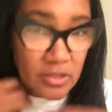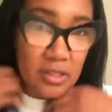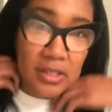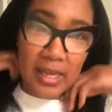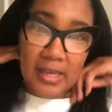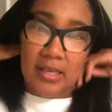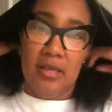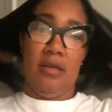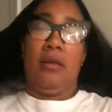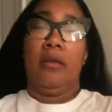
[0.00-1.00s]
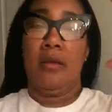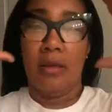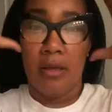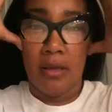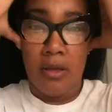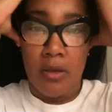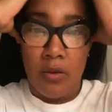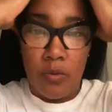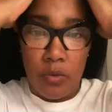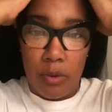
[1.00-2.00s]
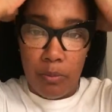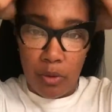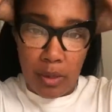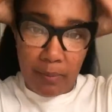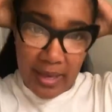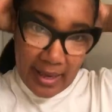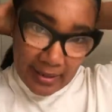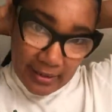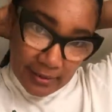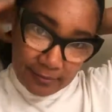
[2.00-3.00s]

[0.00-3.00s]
just like when you pull it back,